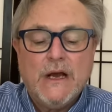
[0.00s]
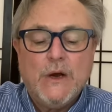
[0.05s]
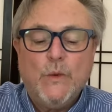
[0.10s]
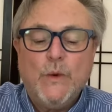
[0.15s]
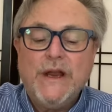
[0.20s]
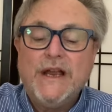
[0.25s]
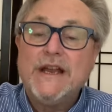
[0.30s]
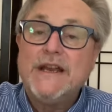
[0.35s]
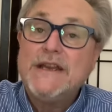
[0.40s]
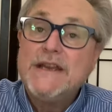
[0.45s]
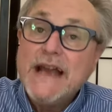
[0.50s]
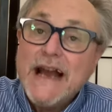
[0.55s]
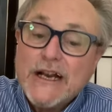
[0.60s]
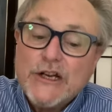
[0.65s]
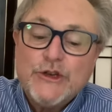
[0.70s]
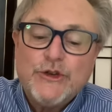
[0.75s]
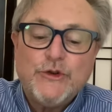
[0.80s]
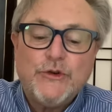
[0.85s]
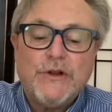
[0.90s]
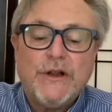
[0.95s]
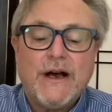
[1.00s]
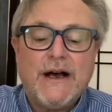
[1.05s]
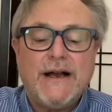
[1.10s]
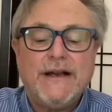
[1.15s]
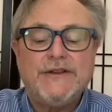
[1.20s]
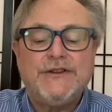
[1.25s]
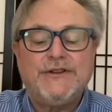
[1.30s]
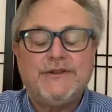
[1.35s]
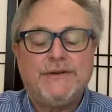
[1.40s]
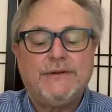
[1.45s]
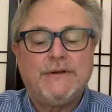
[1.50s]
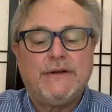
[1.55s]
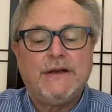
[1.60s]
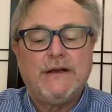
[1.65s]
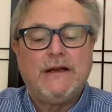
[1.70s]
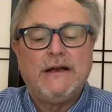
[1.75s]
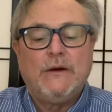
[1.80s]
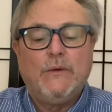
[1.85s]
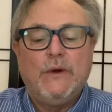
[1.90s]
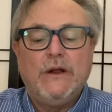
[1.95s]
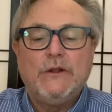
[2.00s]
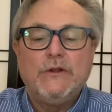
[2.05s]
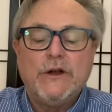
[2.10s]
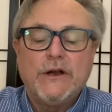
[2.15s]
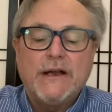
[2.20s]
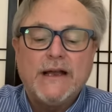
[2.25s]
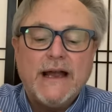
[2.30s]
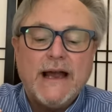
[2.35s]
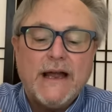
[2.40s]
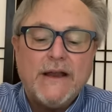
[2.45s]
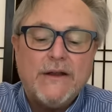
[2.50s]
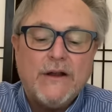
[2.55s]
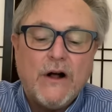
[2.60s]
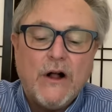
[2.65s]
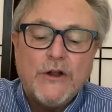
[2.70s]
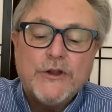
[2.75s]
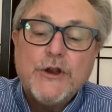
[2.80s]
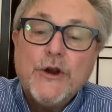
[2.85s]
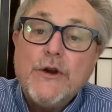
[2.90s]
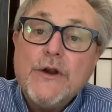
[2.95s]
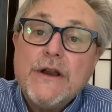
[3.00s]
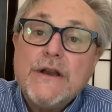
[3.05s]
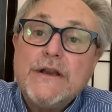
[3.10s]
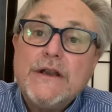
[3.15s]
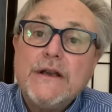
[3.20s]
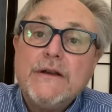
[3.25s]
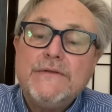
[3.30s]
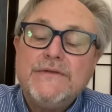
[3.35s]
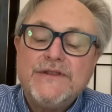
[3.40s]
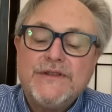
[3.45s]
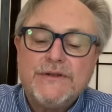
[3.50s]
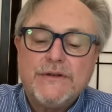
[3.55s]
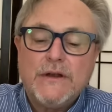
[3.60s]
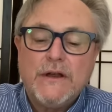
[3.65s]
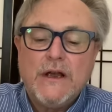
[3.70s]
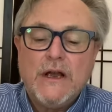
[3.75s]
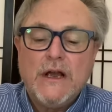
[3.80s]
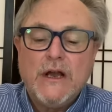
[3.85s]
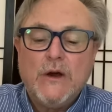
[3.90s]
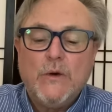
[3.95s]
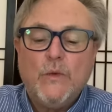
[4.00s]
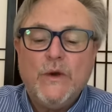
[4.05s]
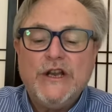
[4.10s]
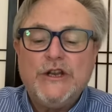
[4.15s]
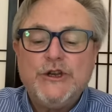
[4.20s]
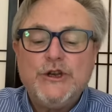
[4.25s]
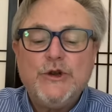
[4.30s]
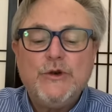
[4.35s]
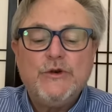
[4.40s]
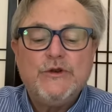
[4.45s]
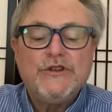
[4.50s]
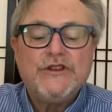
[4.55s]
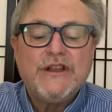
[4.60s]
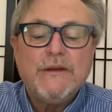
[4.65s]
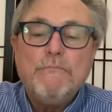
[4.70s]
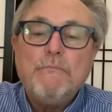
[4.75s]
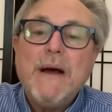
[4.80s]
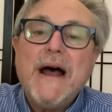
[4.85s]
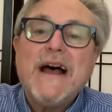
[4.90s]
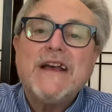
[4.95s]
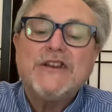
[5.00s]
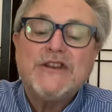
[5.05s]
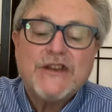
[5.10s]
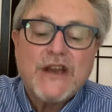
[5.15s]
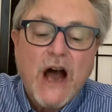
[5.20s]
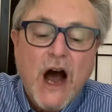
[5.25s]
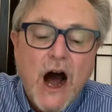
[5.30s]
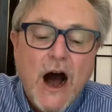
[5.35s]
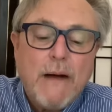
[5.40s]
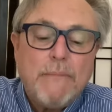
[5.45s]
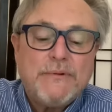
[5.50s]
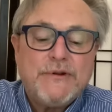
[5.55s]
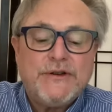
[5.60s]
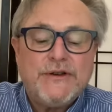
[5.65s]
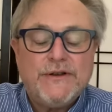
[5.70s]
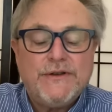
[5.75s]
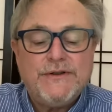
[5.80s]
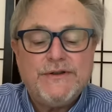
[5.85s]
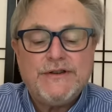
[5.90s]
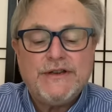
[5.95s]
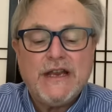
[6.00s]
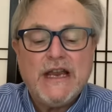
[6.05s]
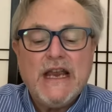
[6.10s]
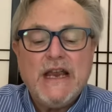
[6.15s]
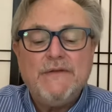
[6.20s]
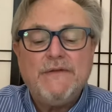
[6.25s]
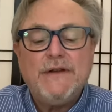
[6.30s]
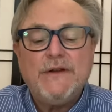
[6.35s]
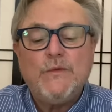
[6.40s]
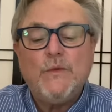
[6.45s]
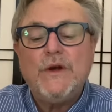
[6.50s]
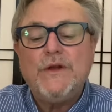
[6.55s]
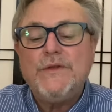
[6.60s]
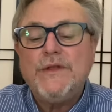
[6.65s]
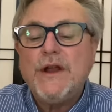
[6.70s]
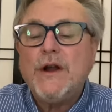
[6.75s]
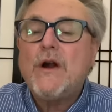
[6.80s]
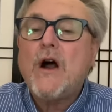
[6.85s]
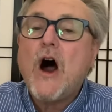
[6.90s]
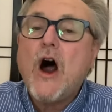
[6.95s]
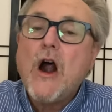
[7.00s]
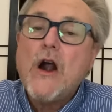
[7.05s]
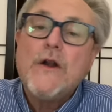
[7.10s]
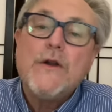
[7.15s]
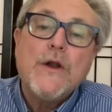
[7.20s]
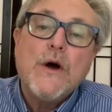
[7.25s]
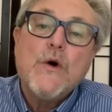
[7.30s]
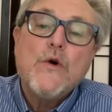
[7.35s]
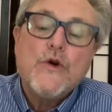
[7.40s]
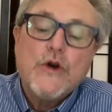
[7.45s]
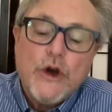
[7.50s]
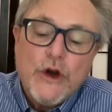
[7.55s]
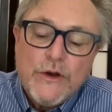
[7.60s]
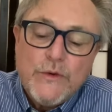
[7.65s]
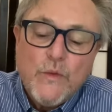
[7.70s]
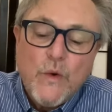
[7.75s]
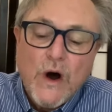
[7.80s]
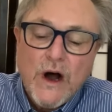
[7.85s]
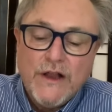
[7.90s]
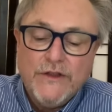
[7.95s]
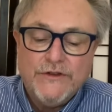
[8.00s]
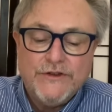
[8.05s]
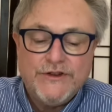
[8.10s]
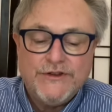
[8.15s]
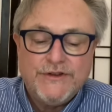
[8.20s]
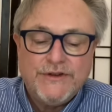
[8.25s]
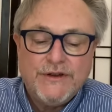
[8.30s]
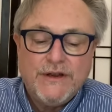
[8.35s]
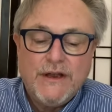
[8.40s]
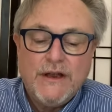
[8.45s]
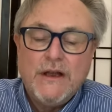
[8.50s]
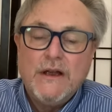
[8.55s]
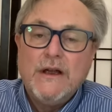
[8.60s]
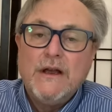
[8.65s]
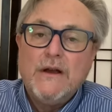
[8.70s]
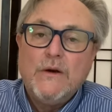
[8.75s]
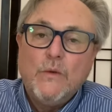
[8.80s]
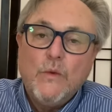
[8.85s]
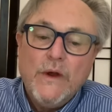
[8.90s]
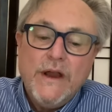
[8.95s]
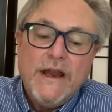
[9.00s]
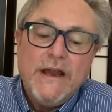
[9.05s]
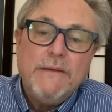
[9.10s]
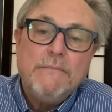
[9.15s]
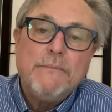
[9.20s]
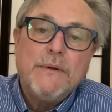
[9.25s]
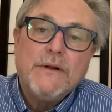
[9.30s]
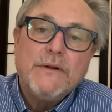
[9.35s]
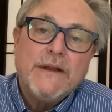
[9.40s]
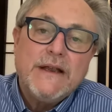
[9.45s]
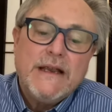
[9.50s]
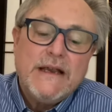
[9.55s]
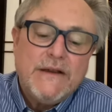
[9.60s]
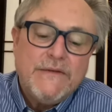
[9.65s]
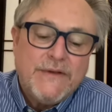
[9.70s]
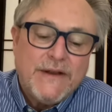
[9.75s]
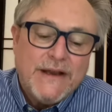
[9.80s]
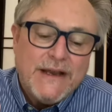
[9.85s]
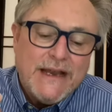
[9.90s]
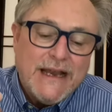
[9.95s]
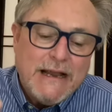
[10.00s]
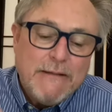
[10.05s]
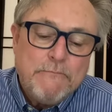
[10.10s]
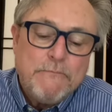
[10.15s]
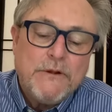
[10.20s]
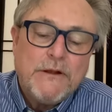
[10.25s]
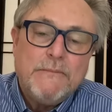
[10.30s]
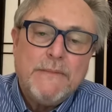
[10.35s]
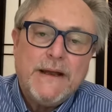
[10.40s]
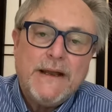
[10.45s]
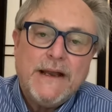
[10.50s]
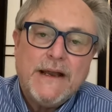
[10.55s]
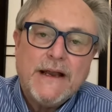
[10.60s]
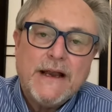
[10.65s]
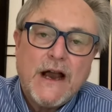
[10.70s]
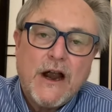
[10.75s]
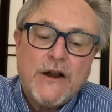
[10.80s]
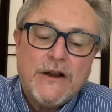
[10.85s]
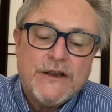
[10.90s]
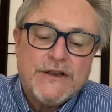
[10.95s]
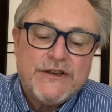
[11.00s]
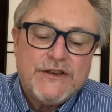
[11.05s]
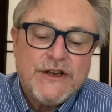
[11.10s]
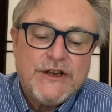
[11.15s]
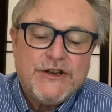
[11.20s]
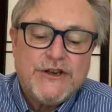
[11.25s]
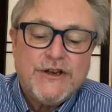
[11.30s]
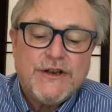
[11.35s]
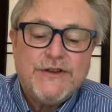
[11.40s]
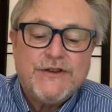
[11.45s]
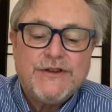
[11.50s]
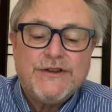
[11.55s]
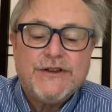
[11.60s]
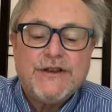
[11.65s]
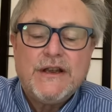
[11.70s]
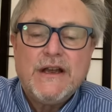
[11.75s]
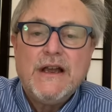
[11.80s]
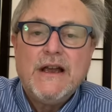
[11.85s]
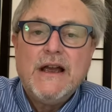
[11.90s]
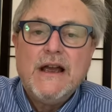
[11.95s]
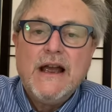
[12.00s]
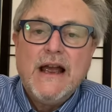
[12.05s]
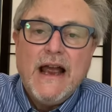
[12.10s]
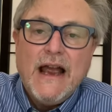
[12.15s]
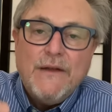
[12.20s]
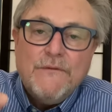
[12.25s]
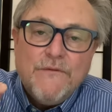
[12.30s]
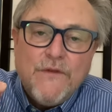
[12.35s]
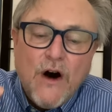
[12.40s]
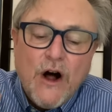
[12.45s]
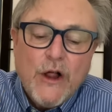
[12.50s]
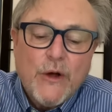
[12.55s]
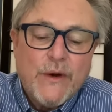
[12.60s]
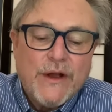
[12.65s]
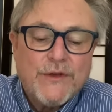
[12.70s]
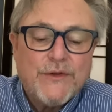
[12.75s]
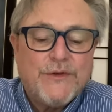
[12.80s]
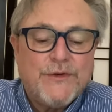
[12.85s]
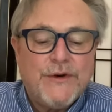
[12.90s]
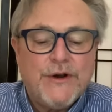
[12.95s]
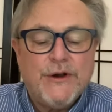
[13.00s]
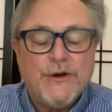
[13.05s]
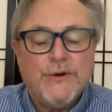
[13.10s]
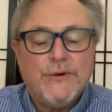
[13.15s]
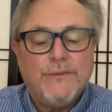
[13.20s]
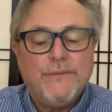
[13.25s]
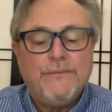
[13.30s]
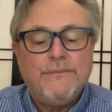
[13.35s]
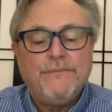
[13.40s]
We contextualize, we look at alternatives, we choose the best options even when there are no good ones. We believe in implementing our decisions and following through.